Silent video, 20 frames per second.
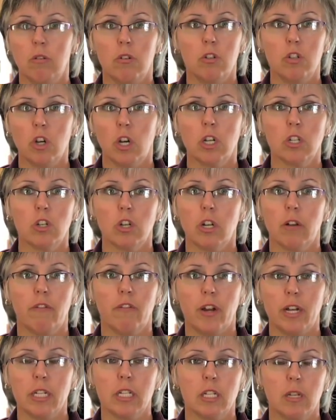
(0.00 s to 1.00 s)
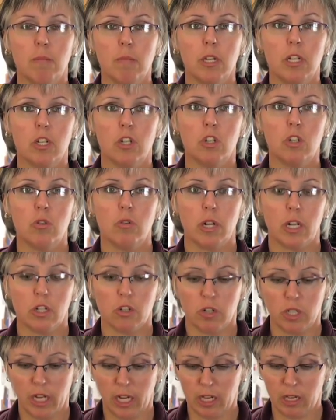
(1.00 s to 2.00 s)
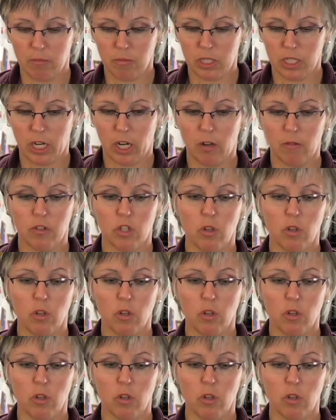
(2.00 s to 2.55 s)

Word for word: Dogs are going to find something to do and entertain themselves.